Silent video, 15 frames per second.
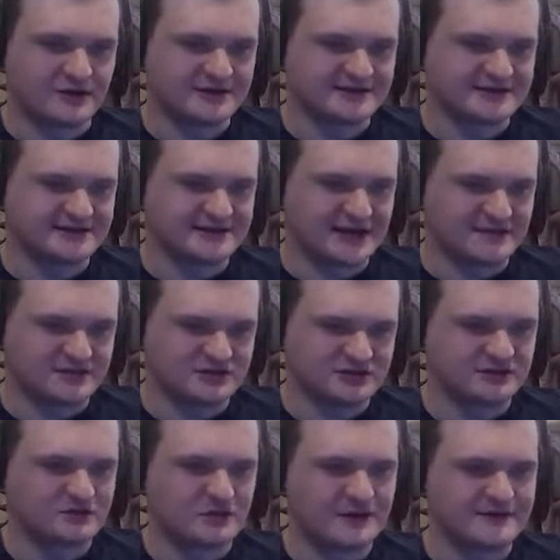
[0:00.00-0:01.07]
to take damage, you
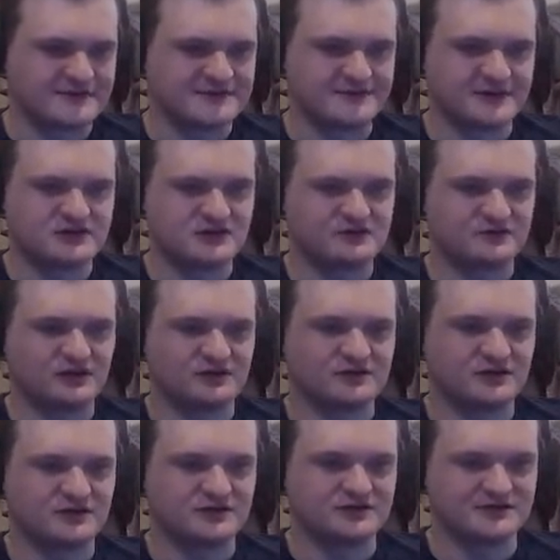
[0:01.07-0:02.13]
can ride the spin drift
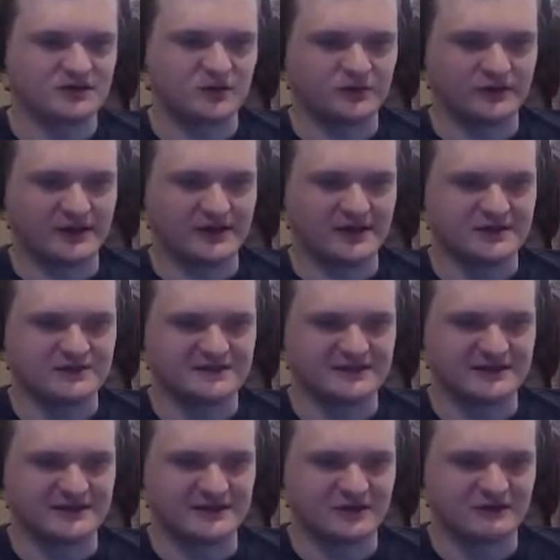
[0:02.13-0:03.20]
over. Just hold A and you
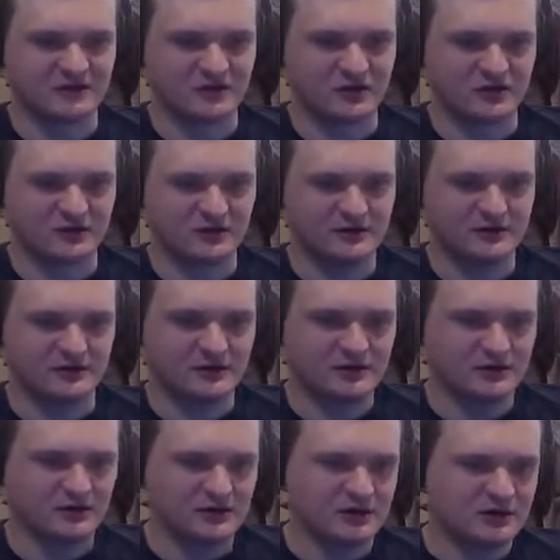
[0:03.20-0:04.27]
stay in the air for longer.
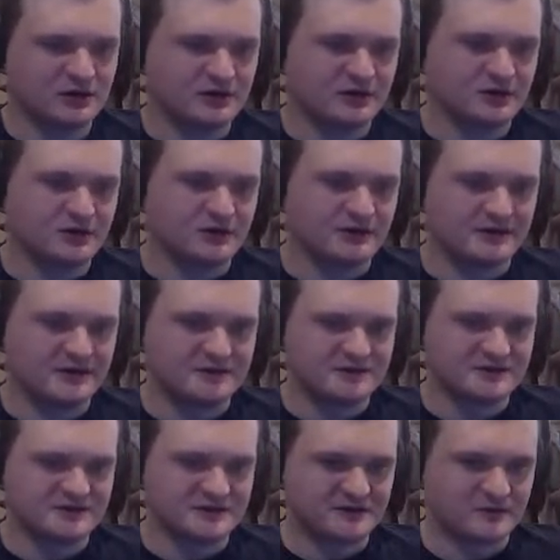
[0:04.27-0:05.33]
And then we're
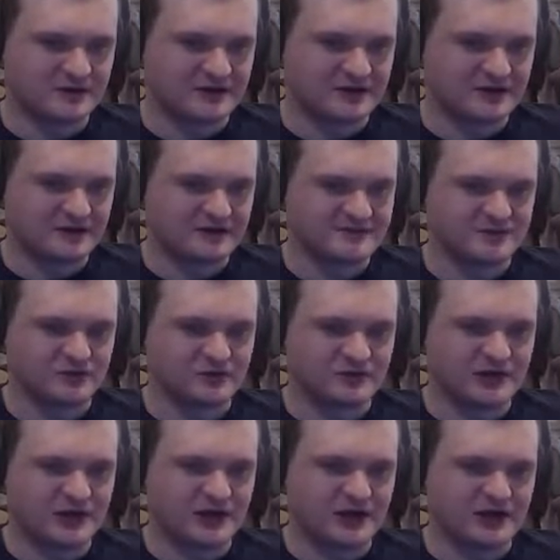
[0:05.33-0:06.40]
just going to want to kill this
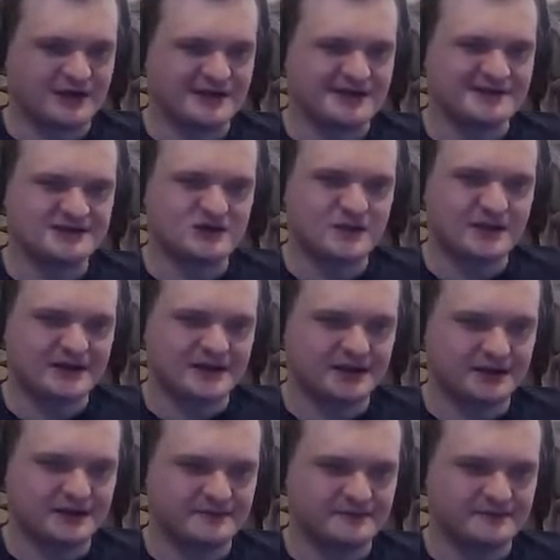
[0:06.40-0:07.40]
bully. An easier way to kill it